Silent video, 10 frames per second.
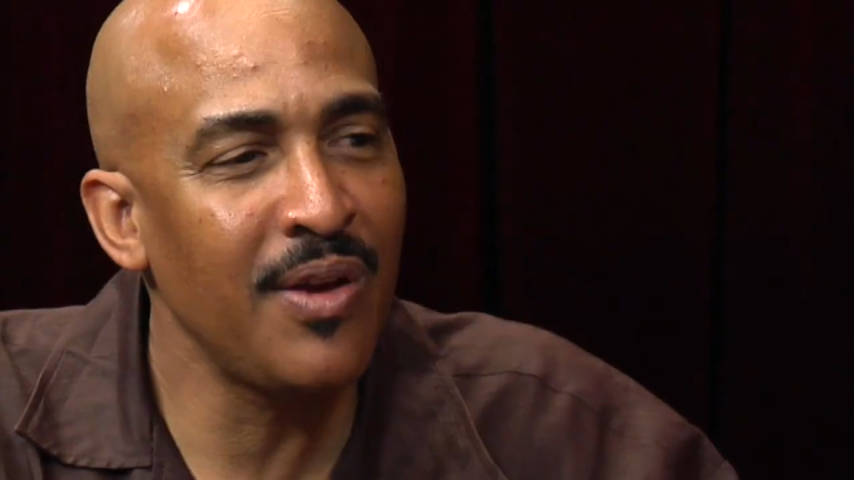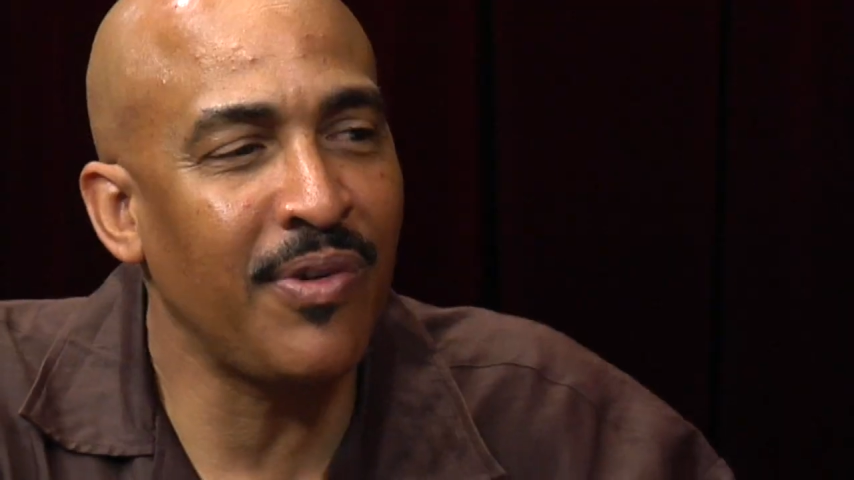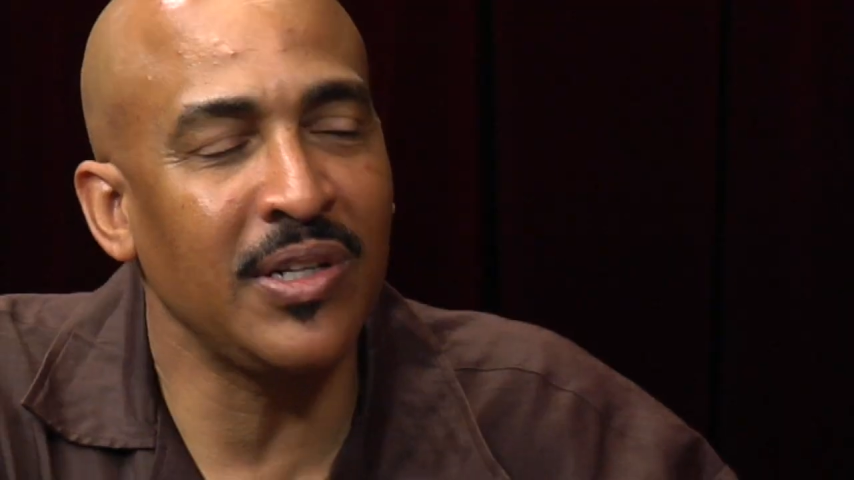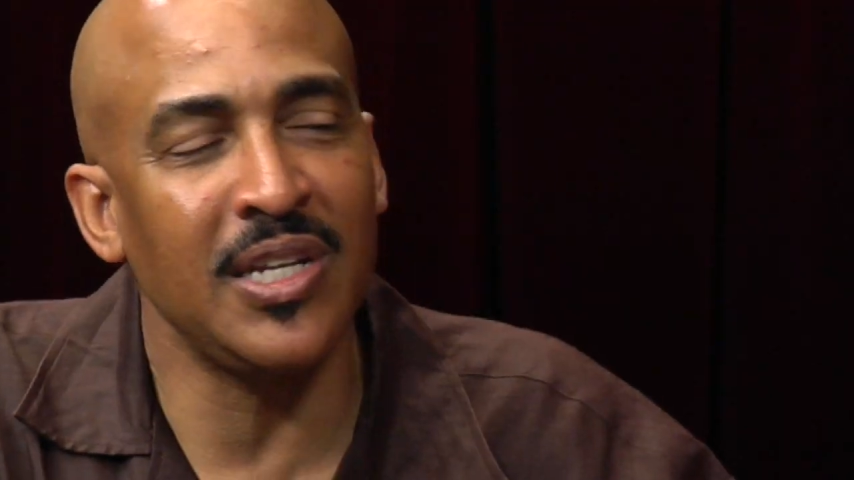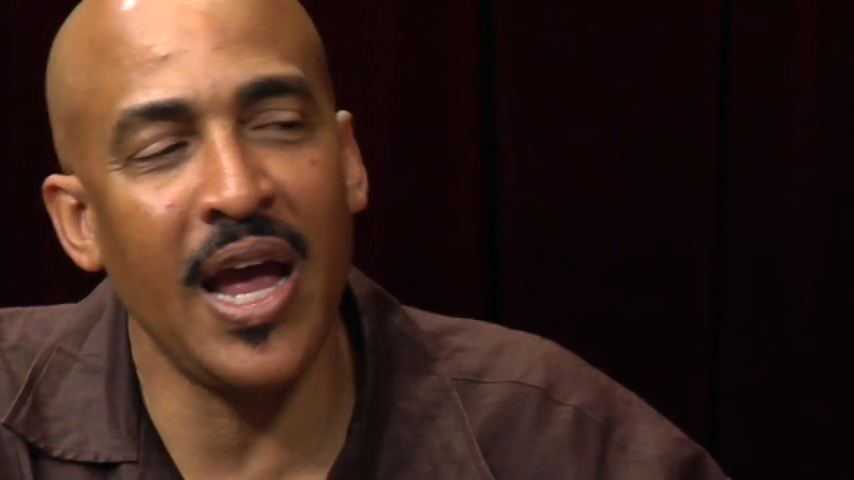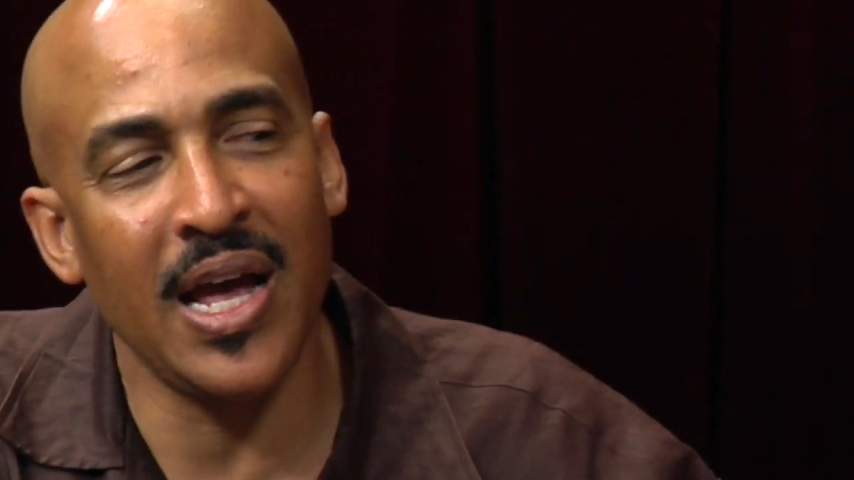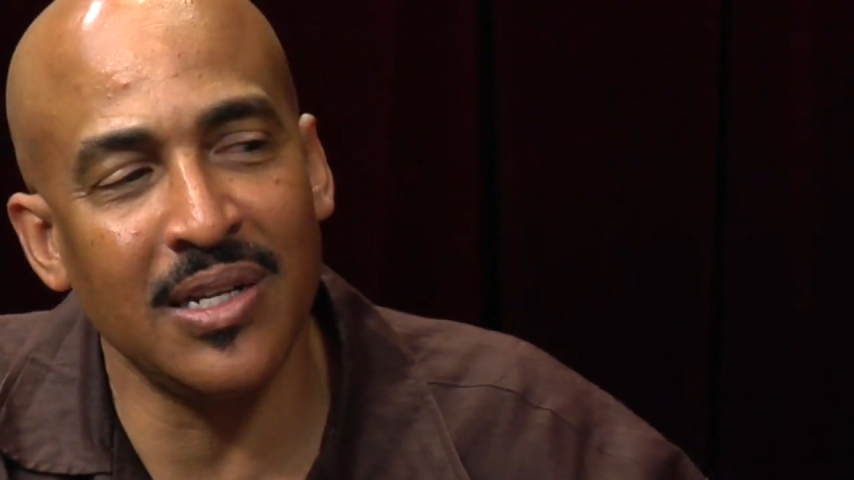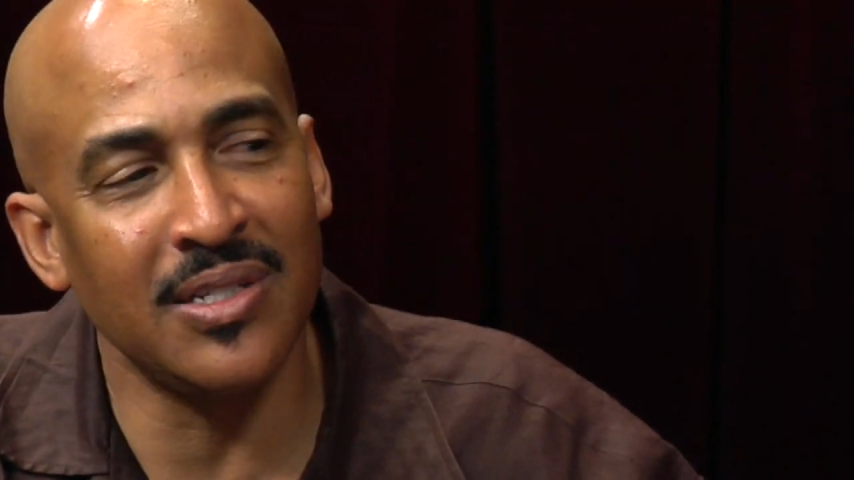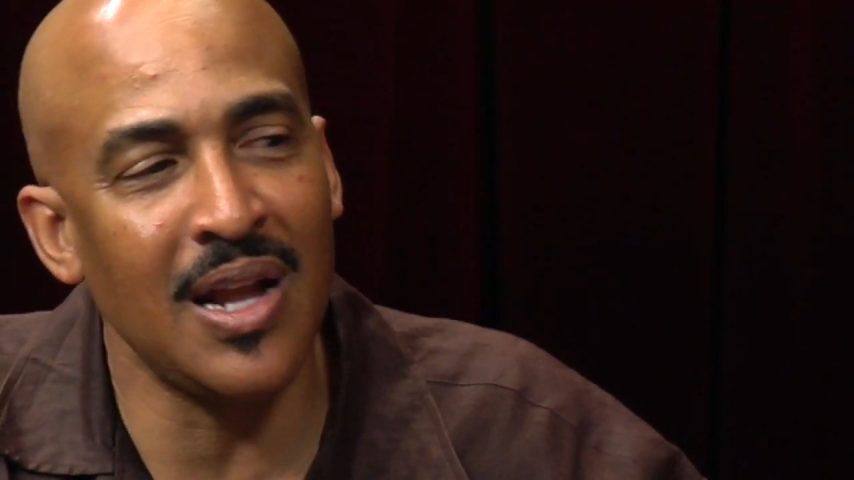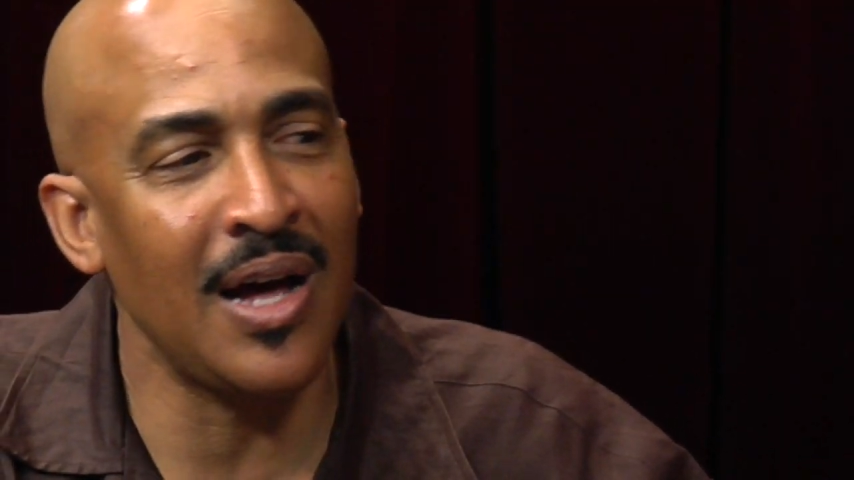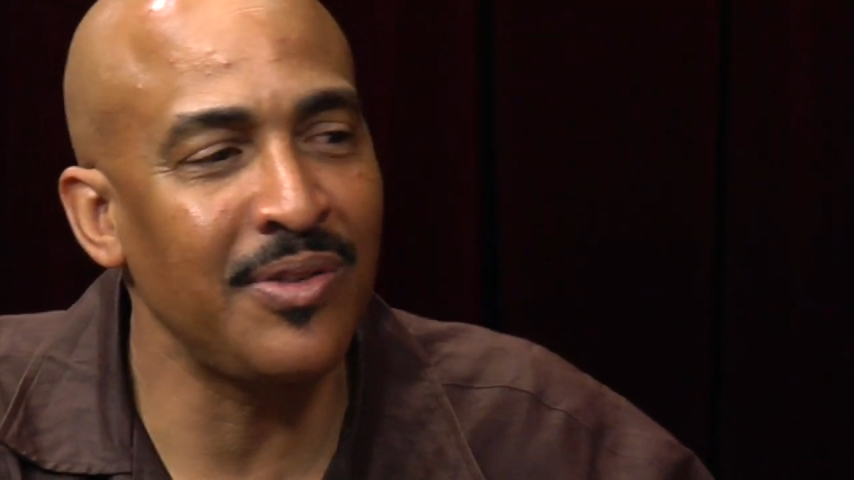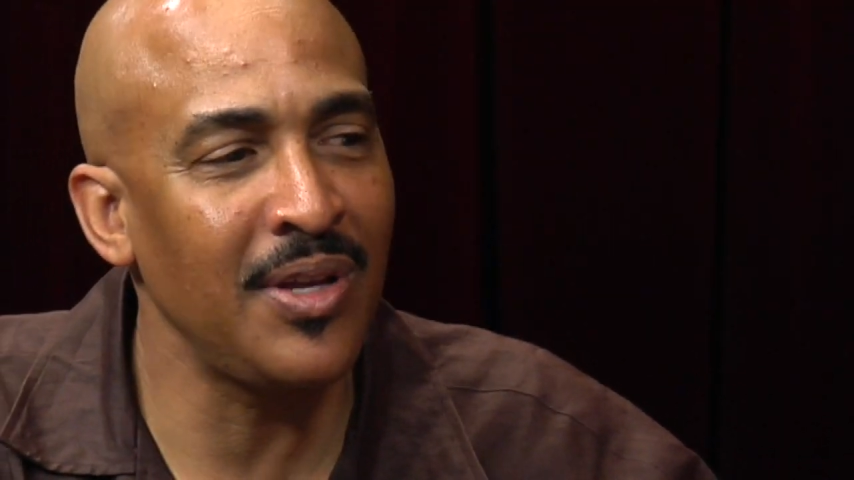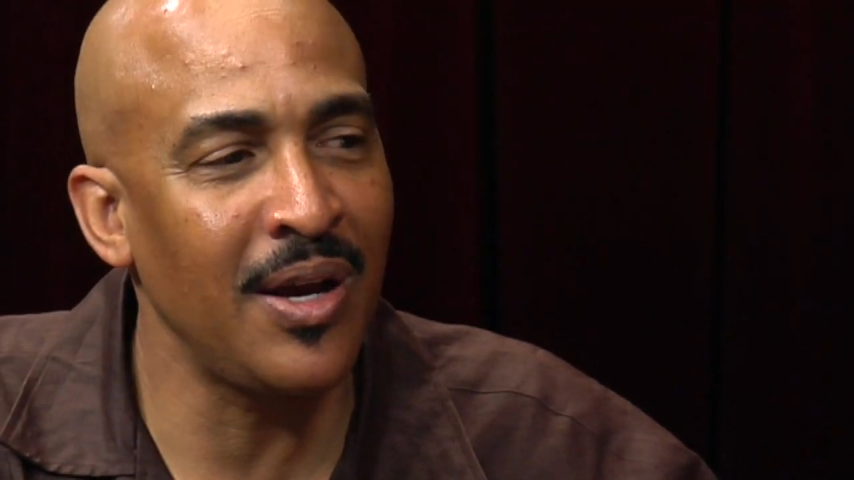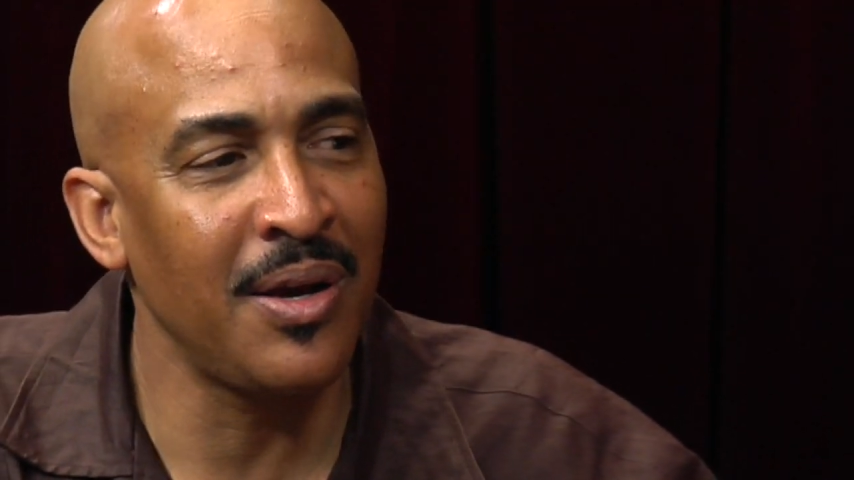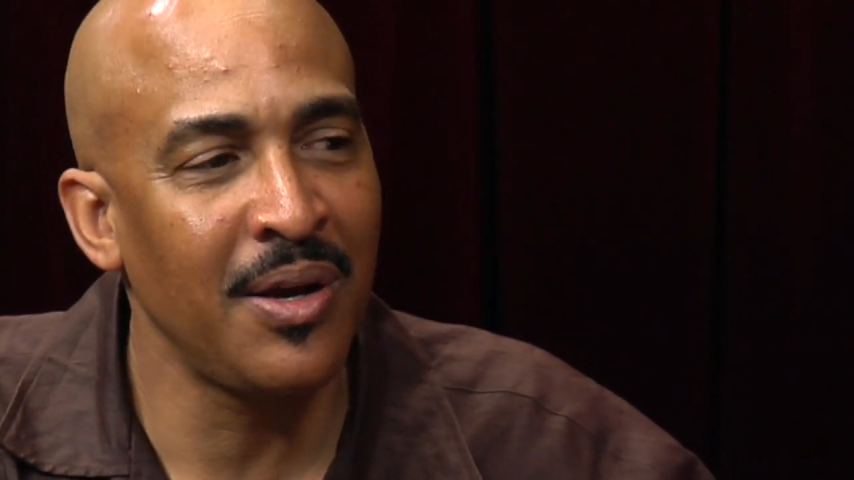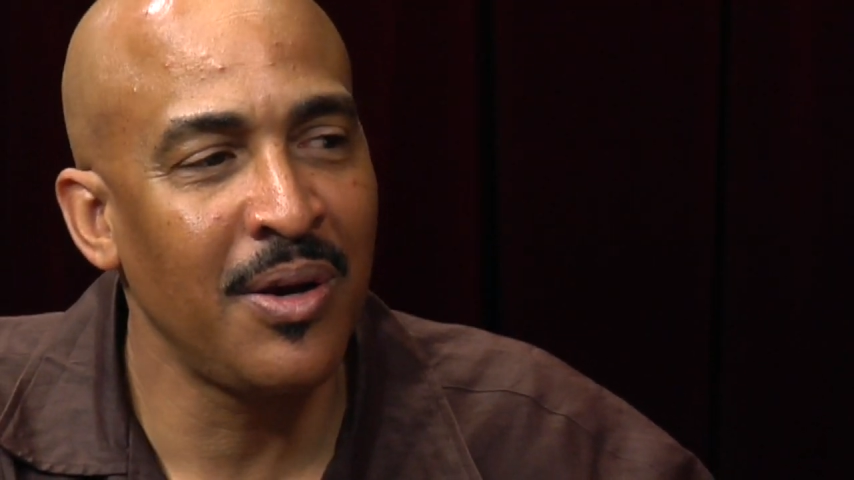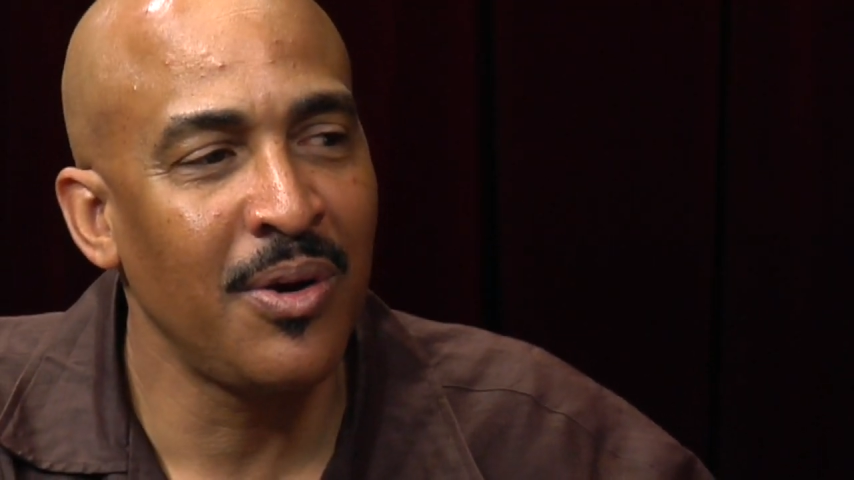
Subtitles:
if our dad is not there,